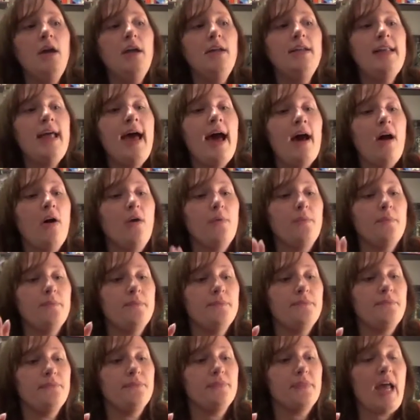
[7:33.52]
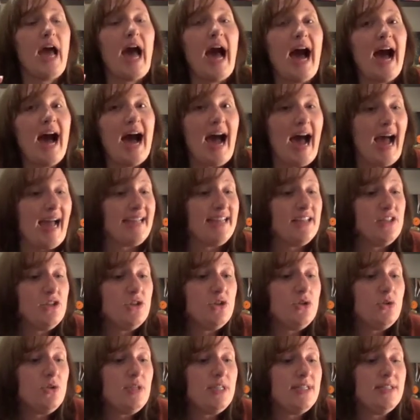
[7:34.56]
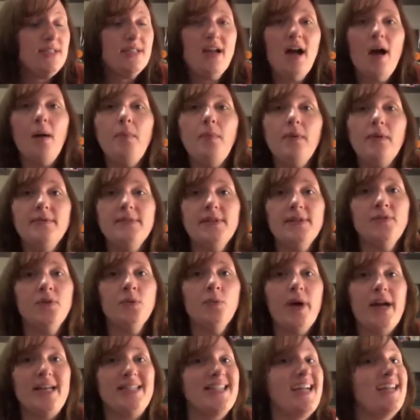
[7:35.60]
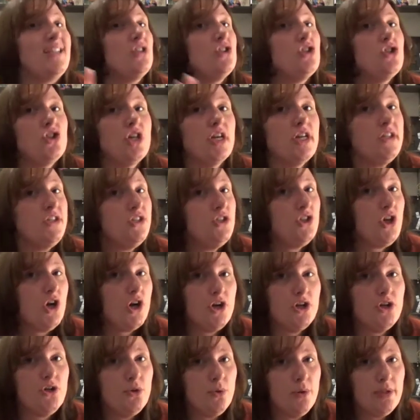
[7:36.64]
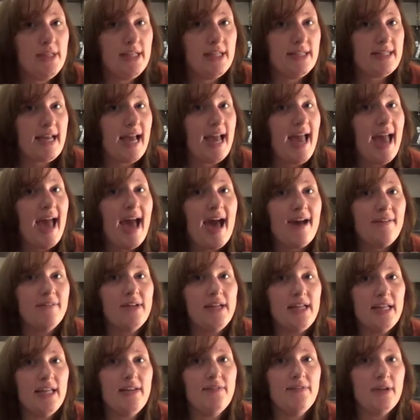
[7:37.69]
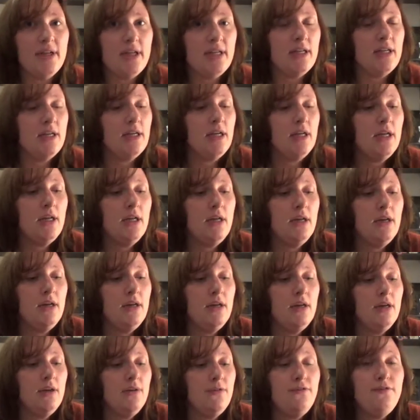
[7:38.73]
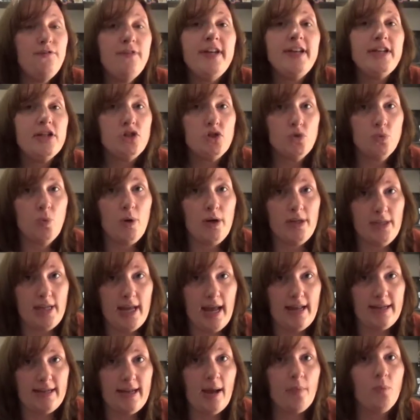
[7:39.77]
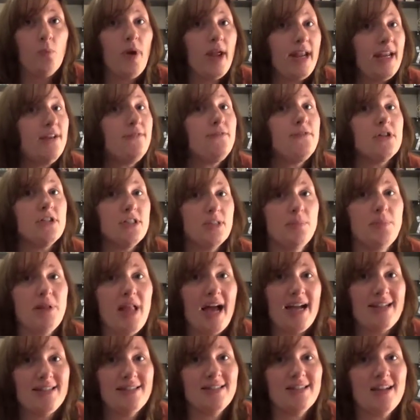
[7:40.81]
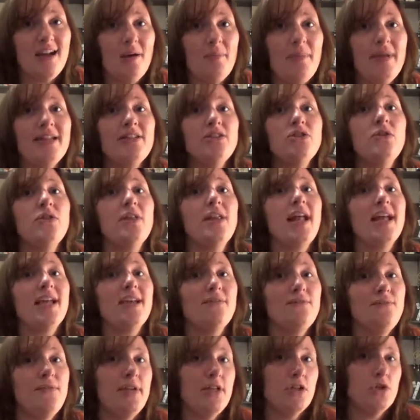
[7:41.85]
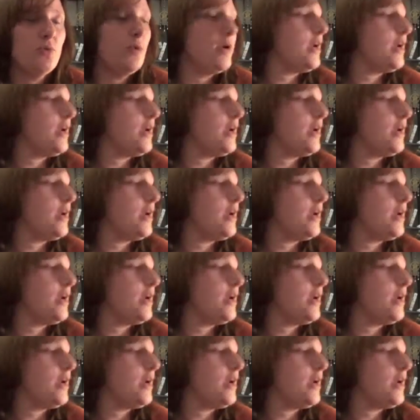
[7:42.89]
Now, I can do these a couple of different ways. I just started doing these. I haven't even finished one yet. I'm waiting for supplies to come in so that I can finish